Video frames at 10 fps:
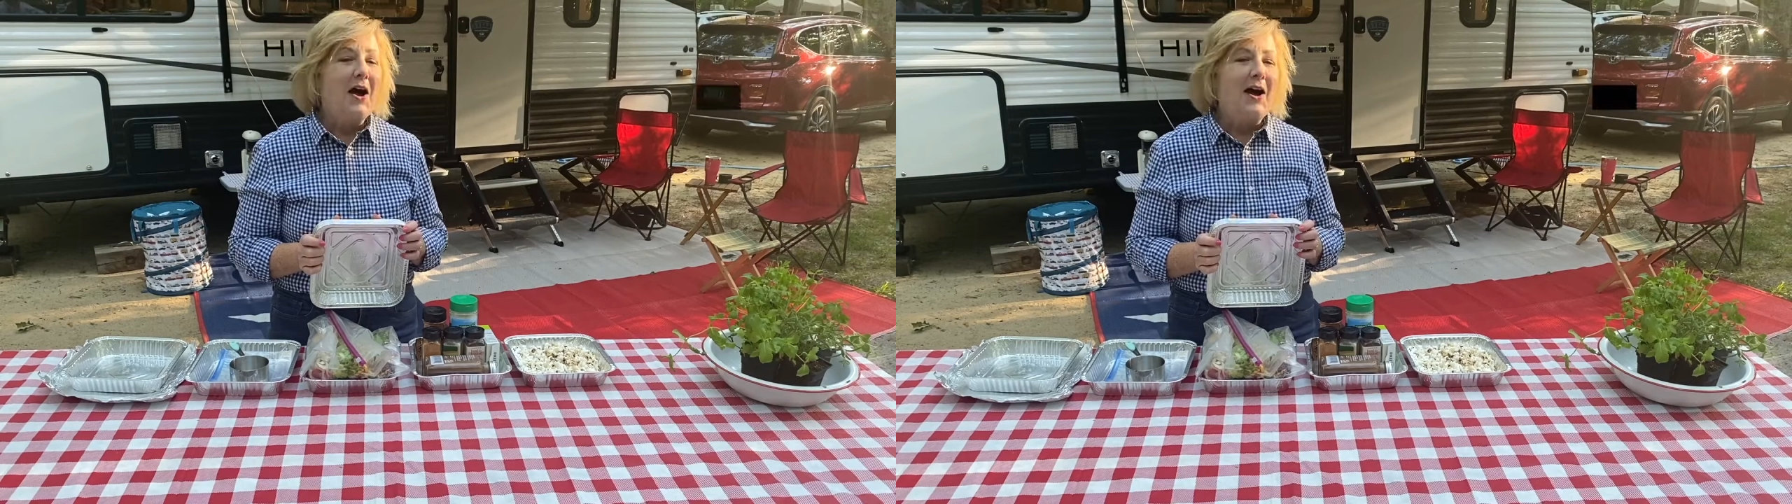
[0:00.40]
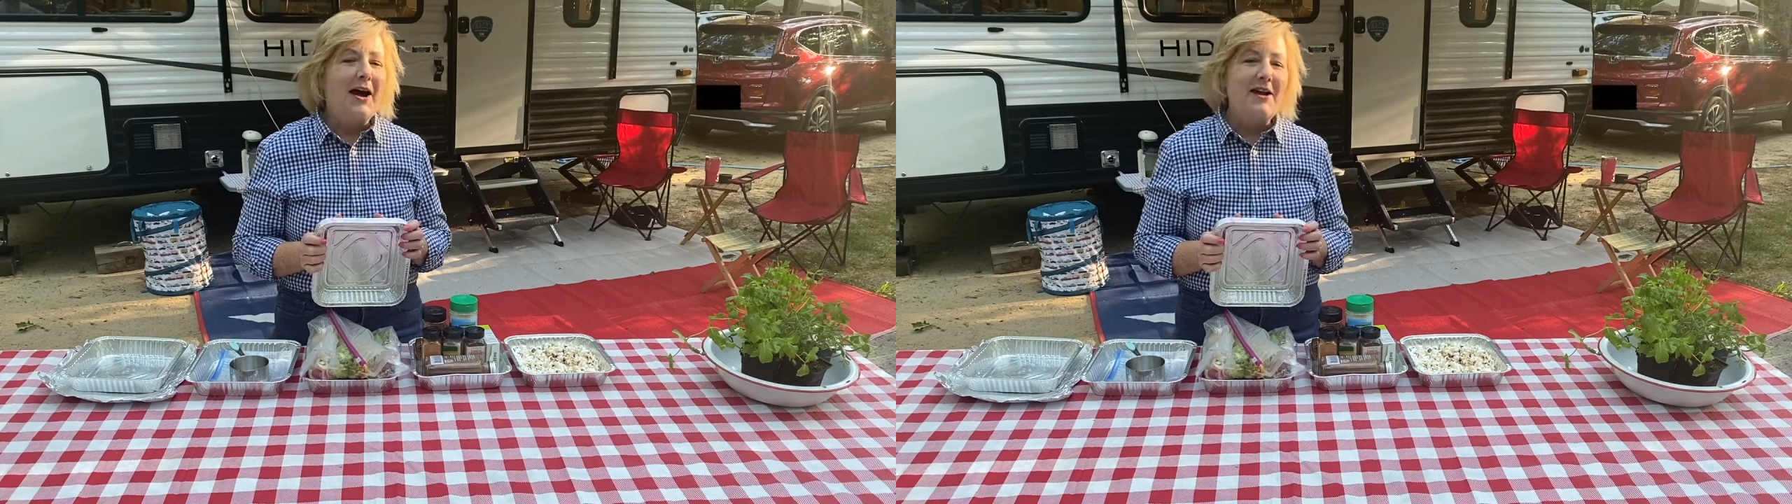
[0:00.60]

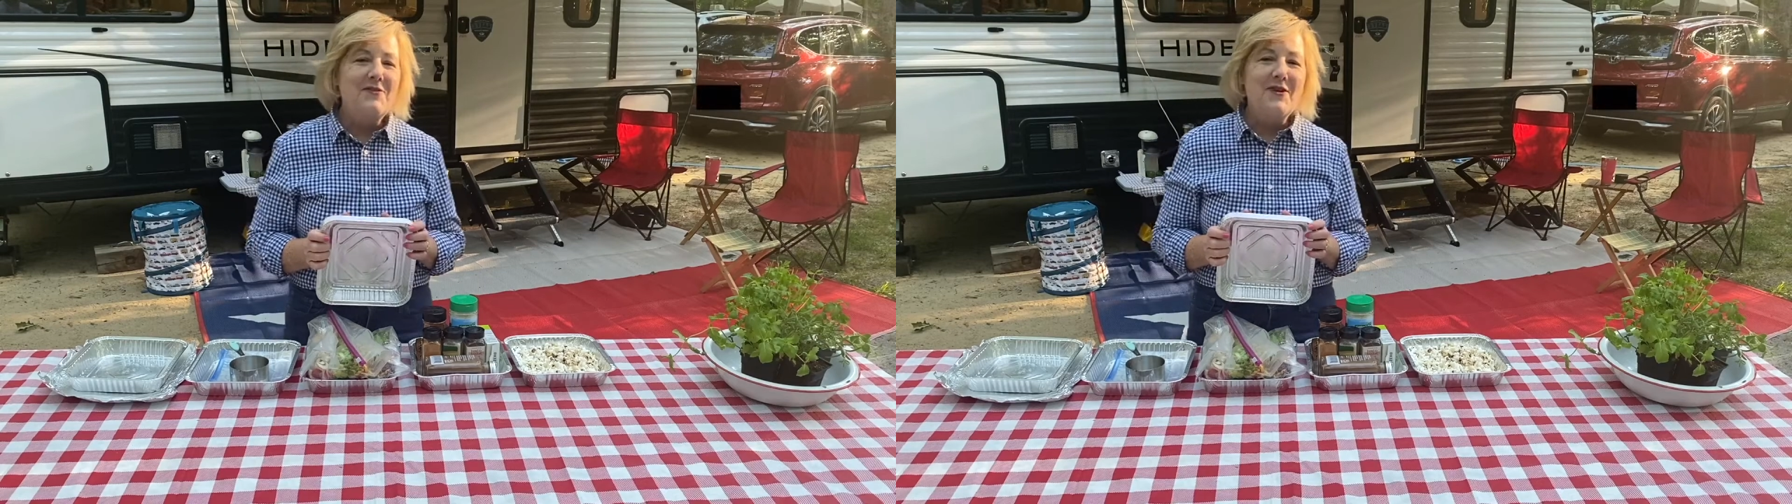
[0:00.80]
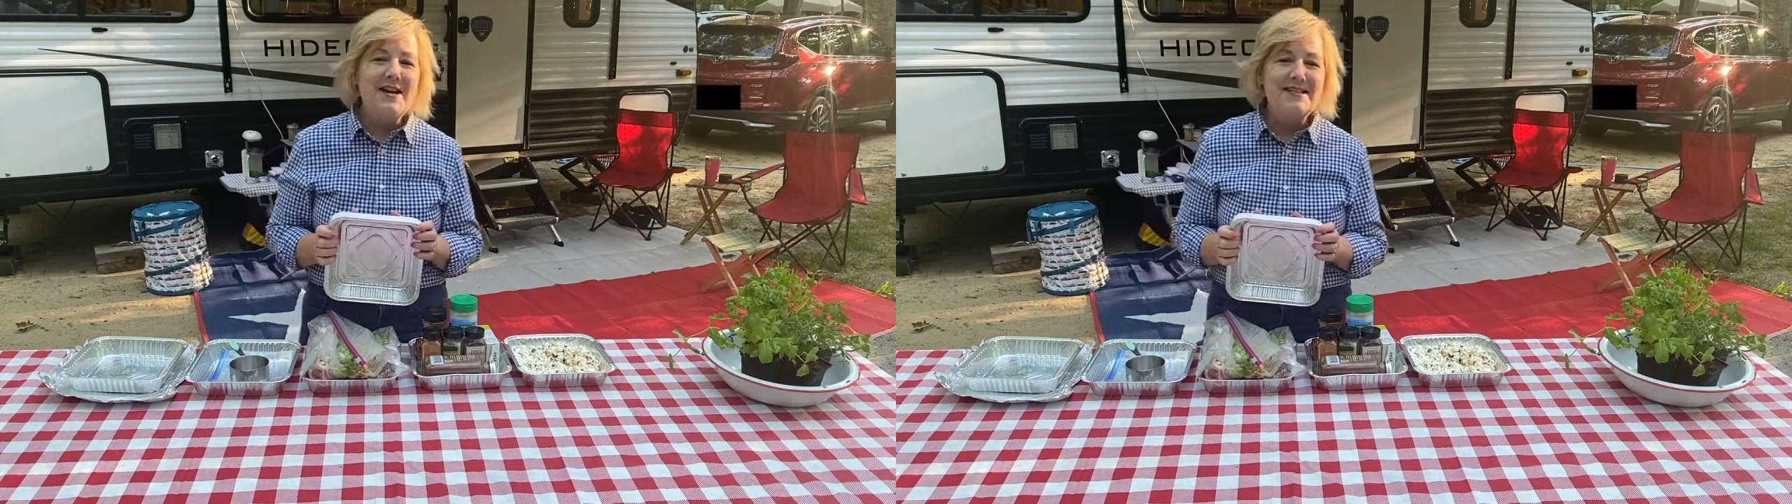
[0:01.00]
Hi
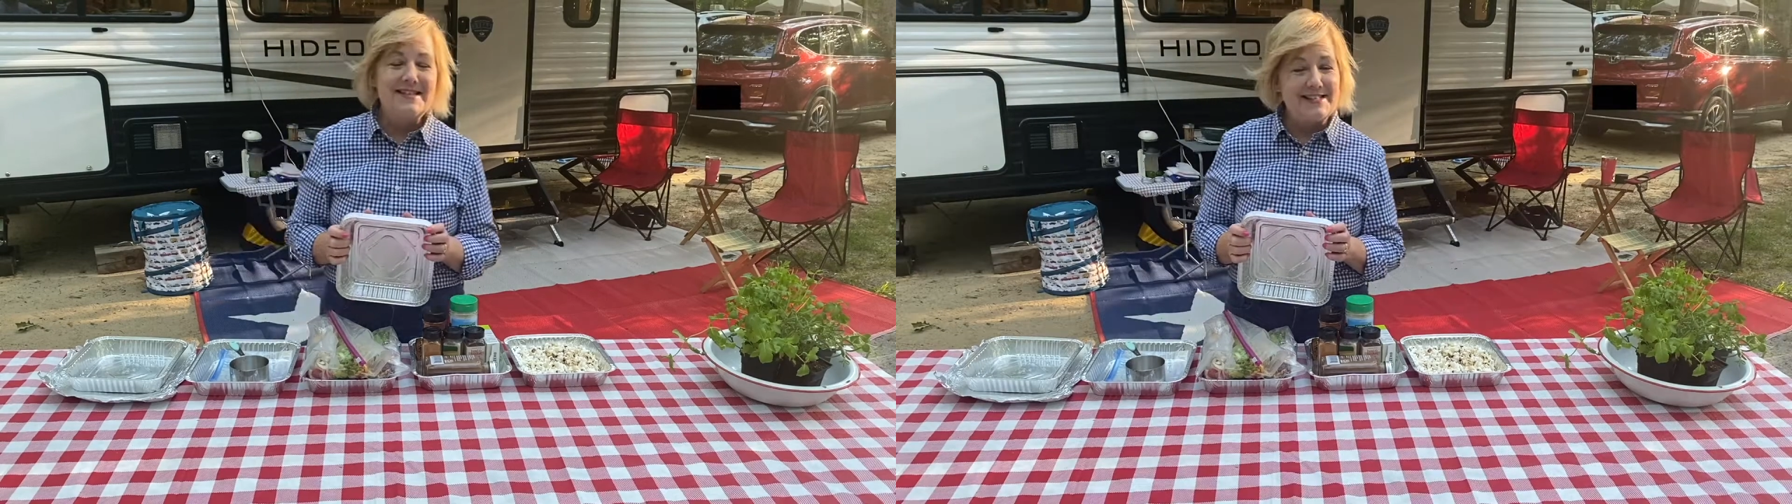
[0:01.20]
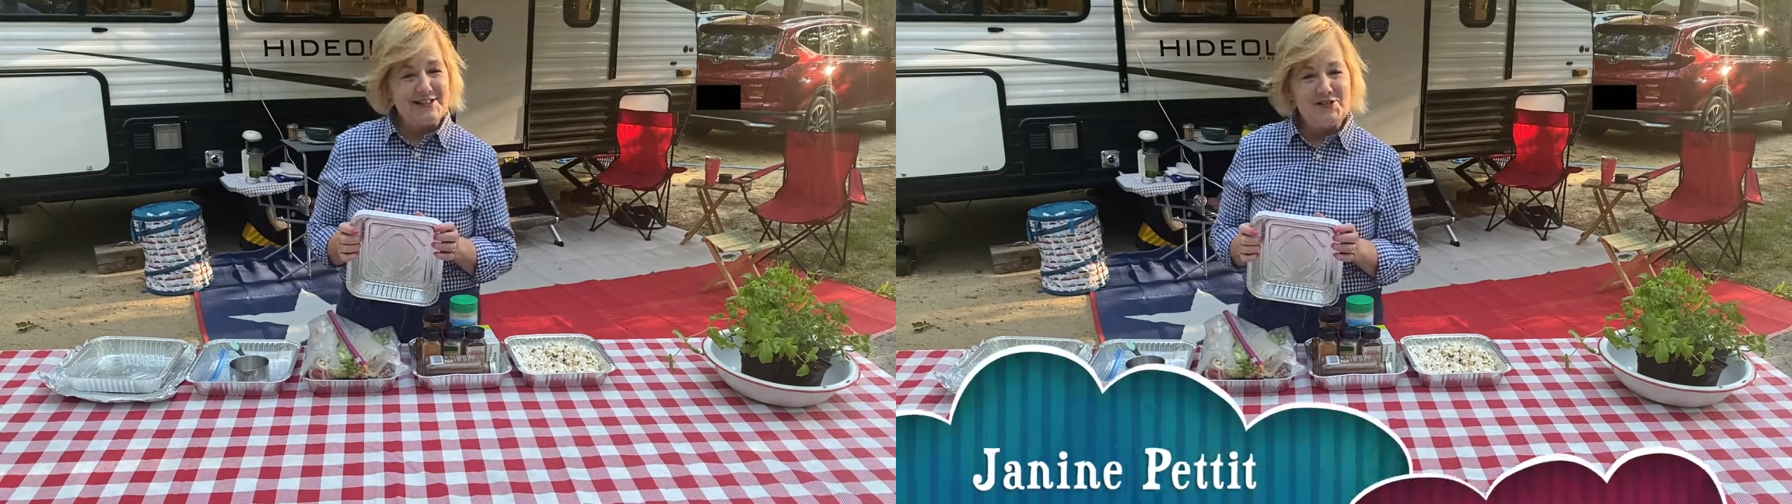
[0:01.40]
friends,
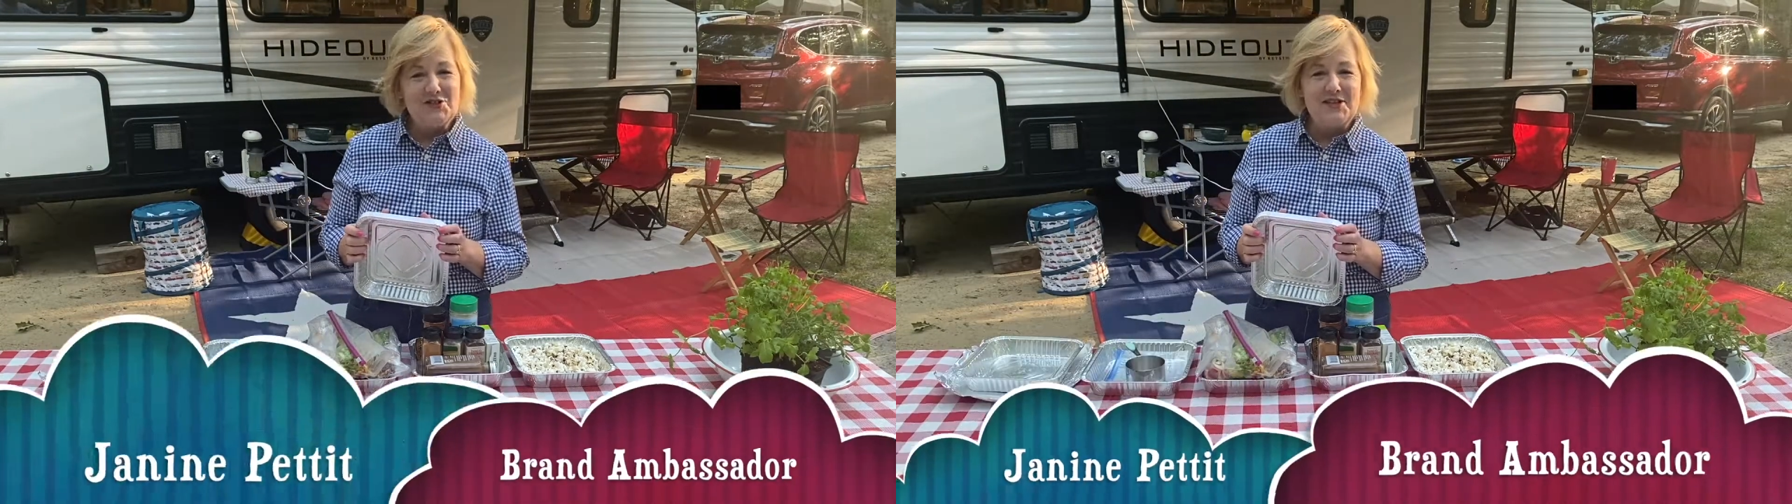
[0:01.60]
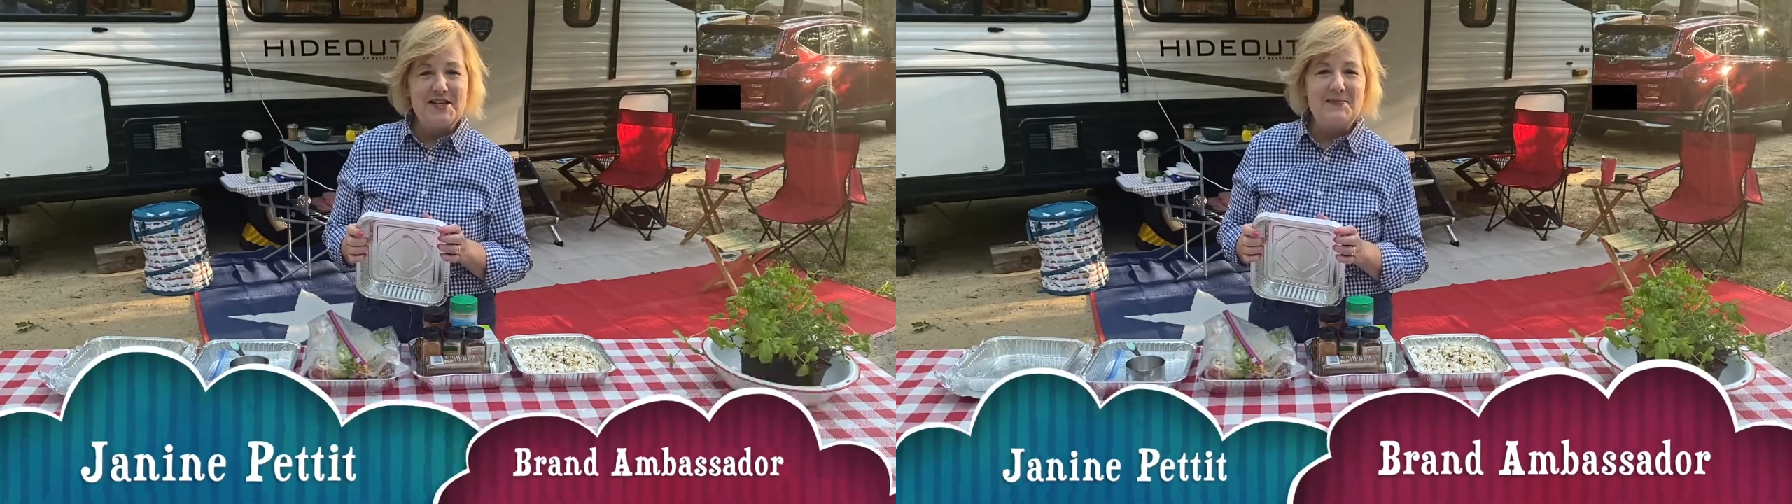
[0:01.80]
this is
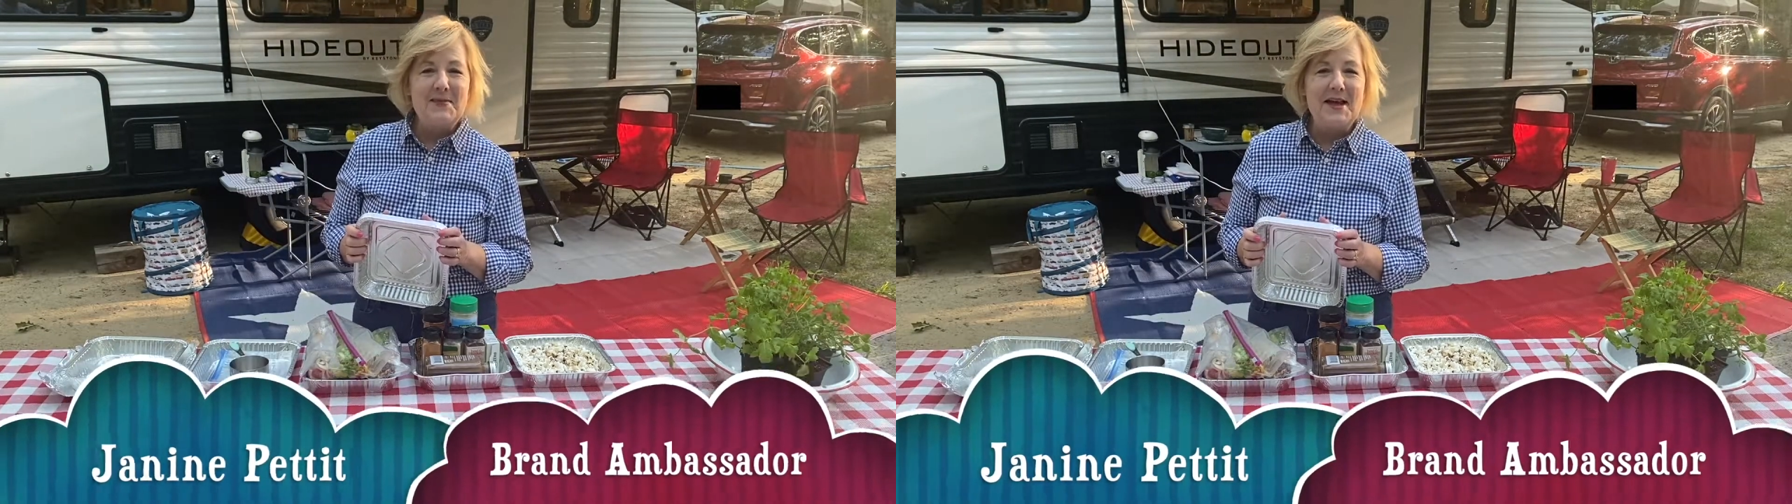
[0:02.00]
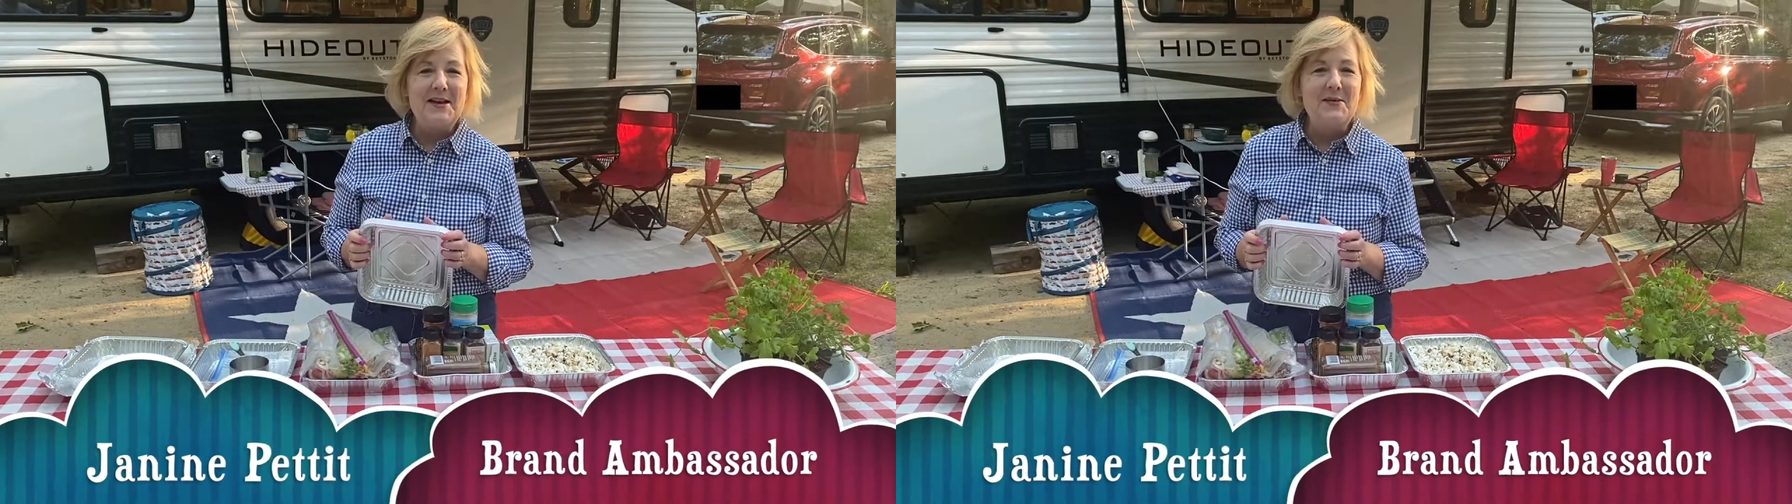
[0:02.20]
Janine
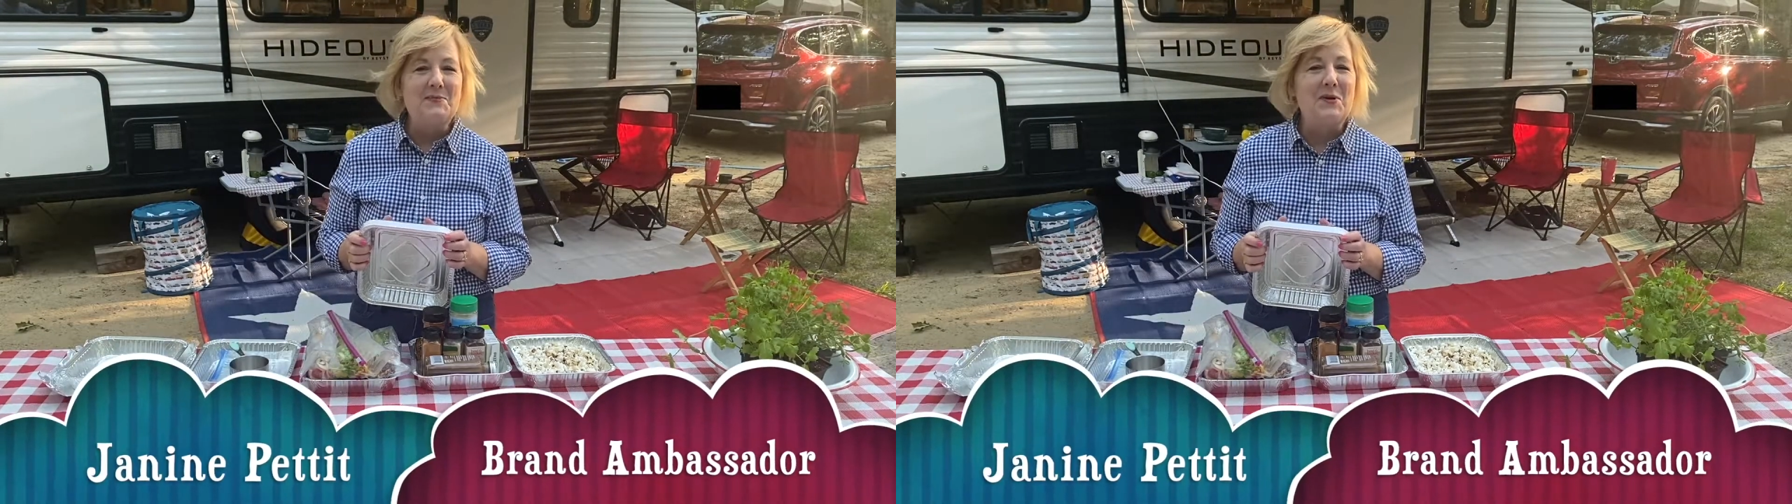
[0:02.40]
Pettit,